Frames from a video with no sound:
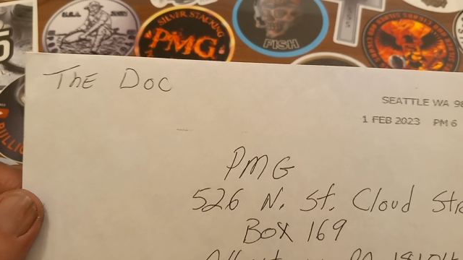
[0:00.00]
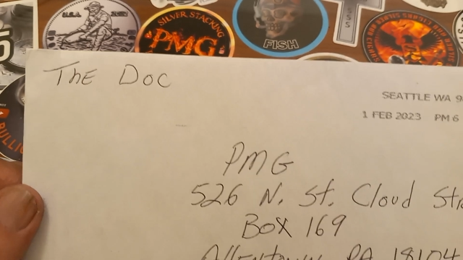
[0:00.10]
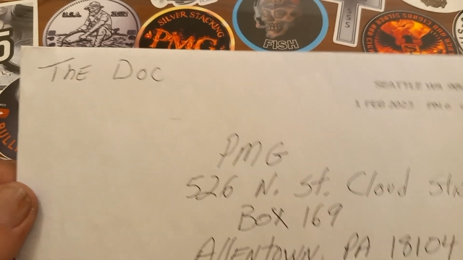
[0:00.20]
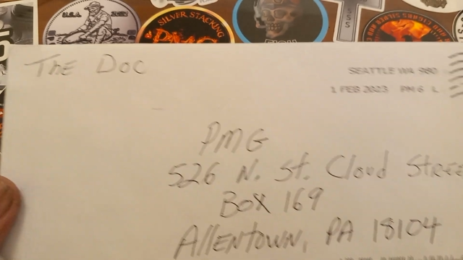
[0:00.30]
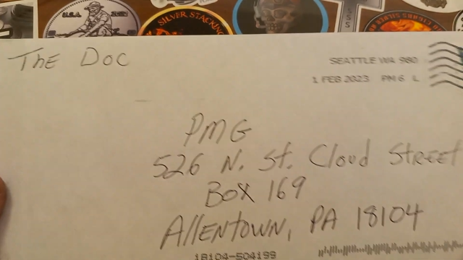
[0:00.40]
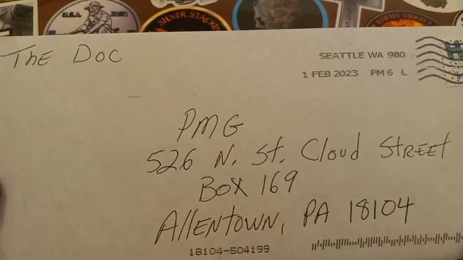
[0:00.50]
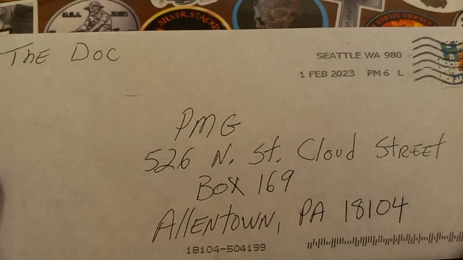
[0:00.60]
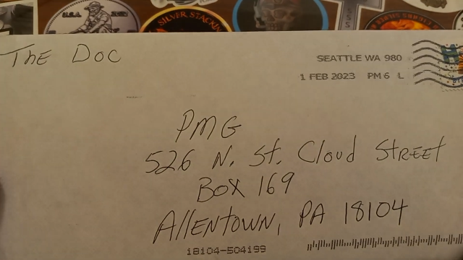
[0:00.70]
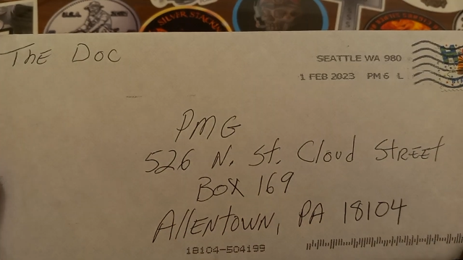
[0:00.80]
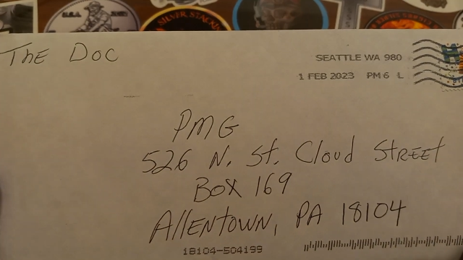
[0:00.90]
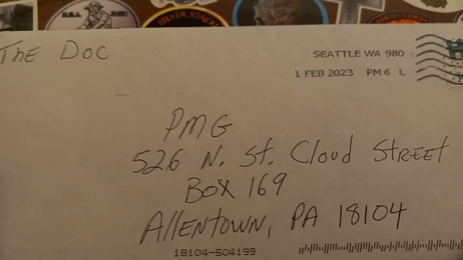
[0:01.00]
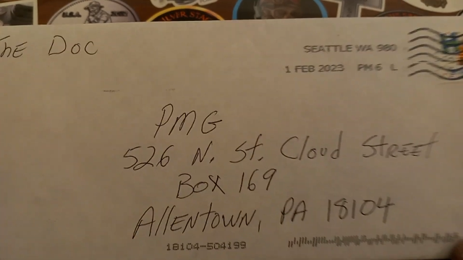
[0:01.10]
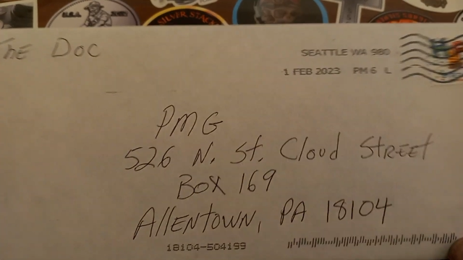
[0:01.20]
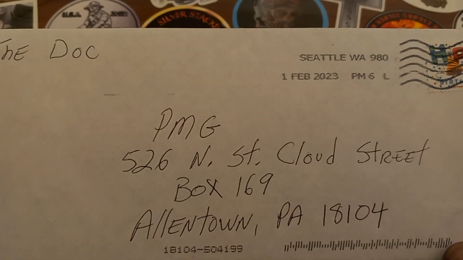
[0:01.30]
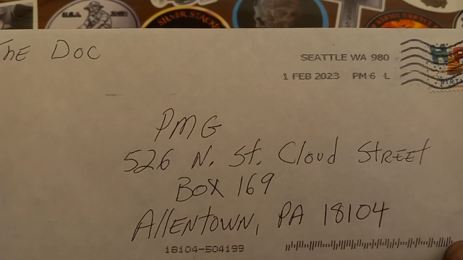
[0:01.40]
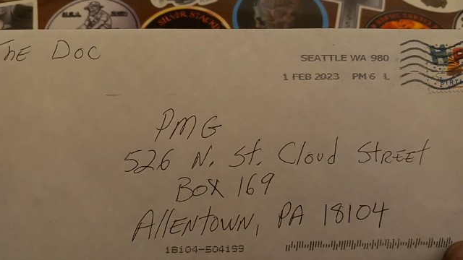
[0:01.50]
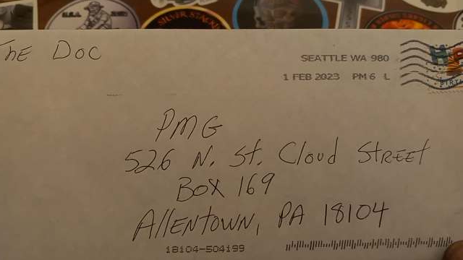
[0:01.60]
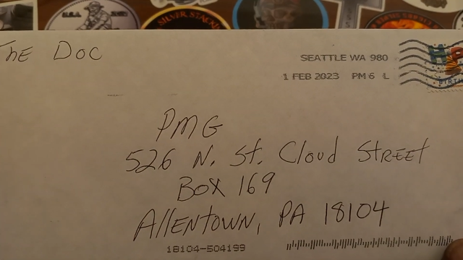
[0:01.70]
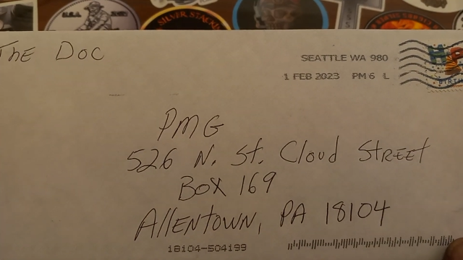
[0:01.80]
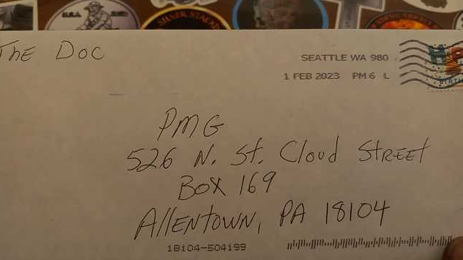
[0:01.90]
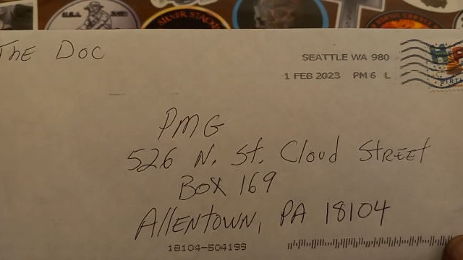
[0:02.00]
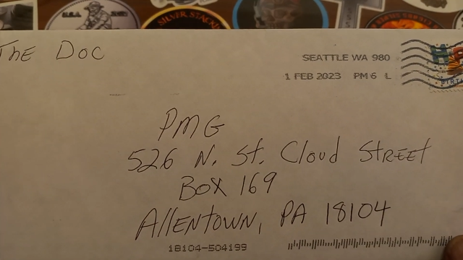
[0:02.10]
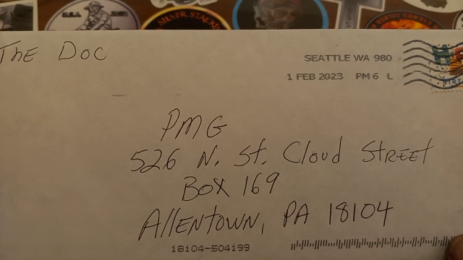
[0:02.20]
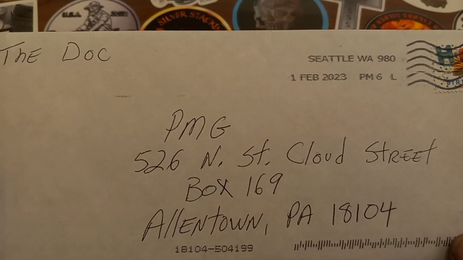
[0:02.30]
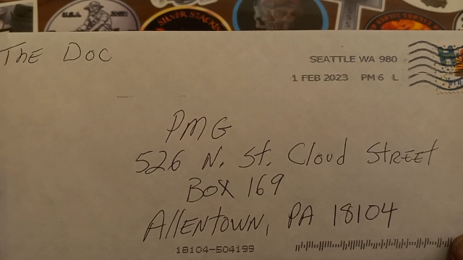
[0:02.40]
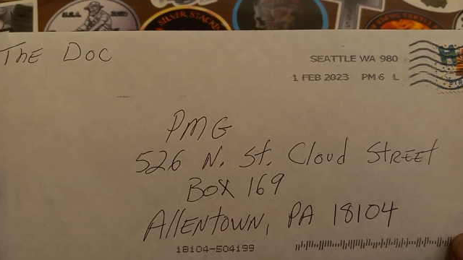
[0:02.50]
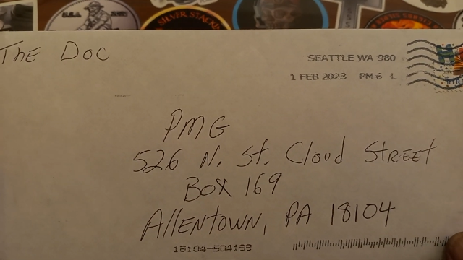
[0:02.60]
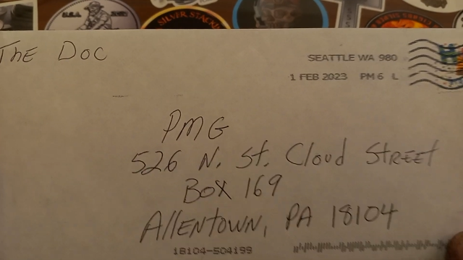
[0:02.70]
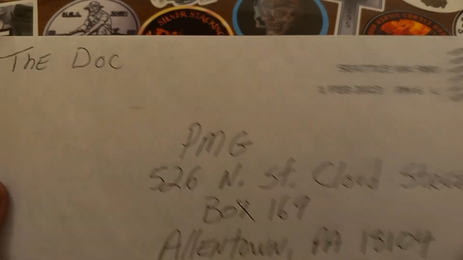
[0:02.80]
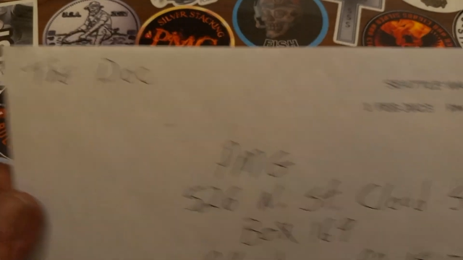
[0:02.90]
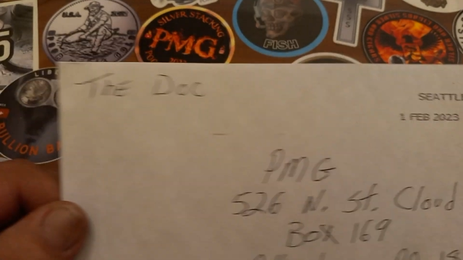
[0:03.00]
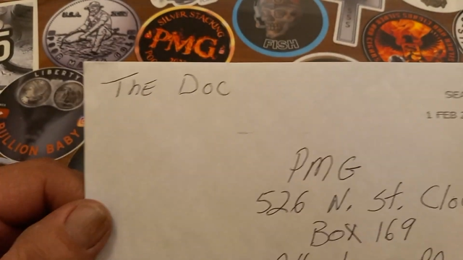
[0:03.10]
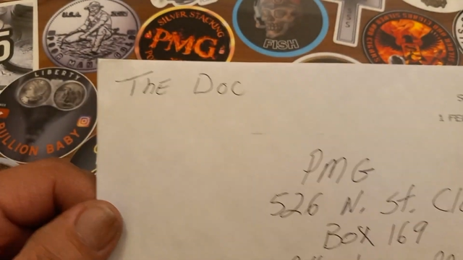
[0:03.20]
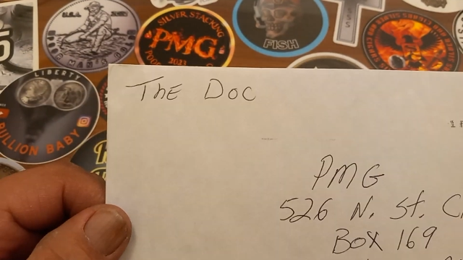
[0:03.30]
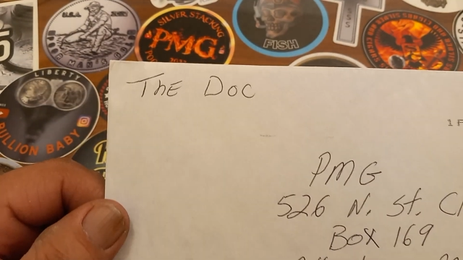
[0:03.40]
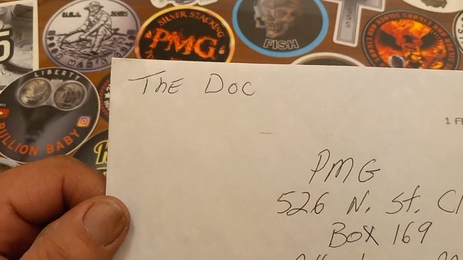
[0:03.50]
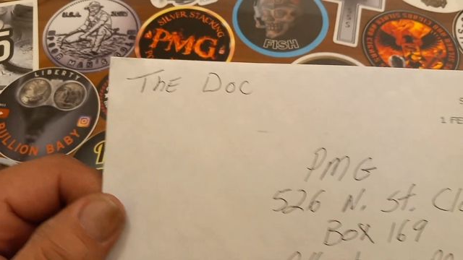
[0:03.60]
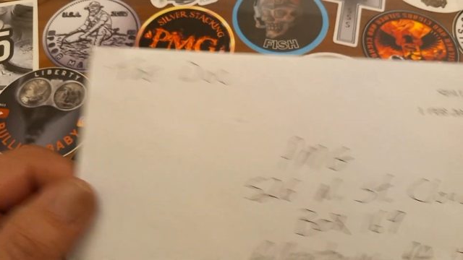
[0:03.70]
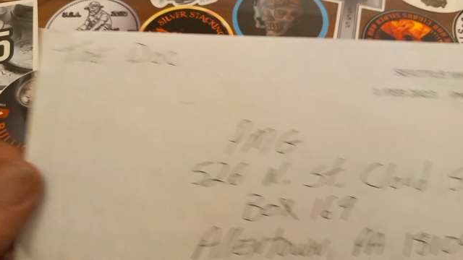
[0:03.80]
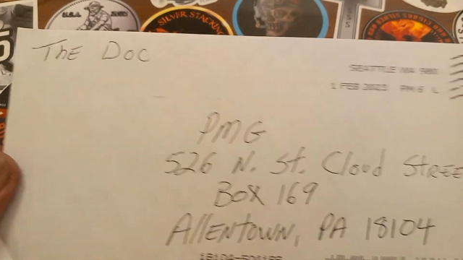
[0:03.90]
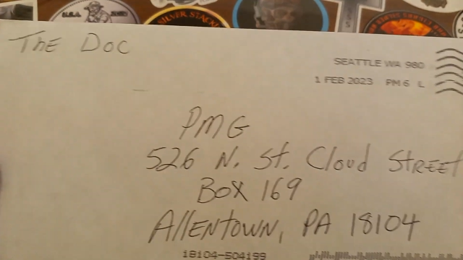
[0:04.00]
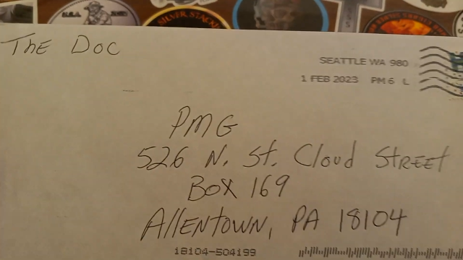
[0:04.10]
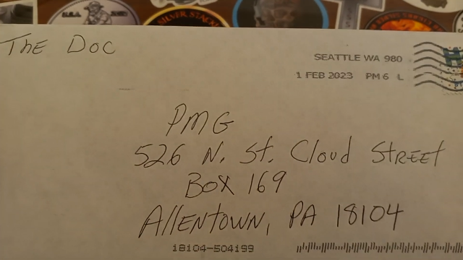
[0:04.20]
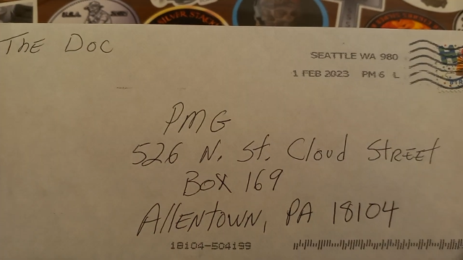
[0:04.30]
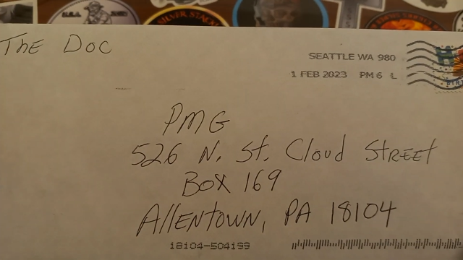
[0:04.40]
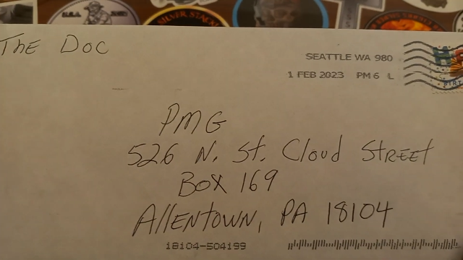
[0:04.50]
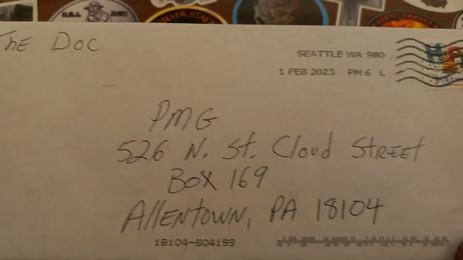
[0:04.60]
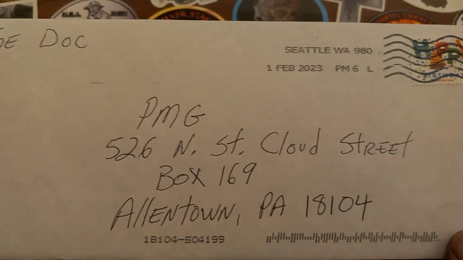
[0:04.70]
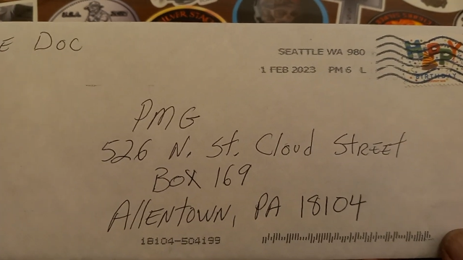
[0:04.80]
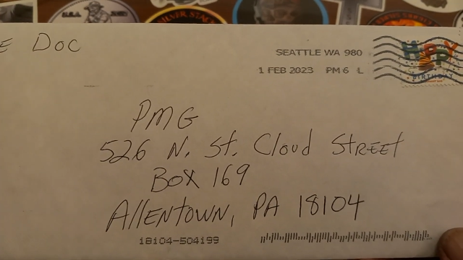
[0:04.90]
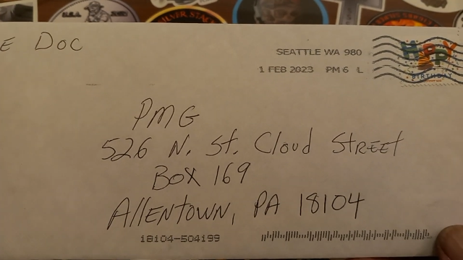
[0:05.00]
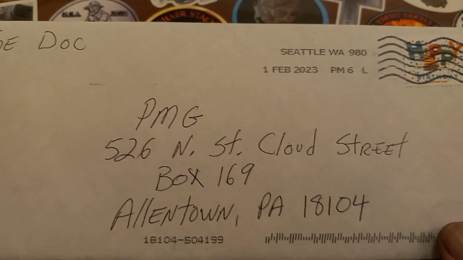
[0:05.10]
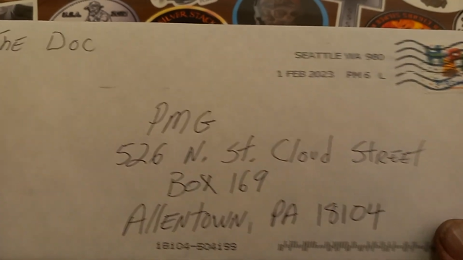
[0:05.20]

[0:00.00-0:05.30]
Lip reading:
(no speaker visible)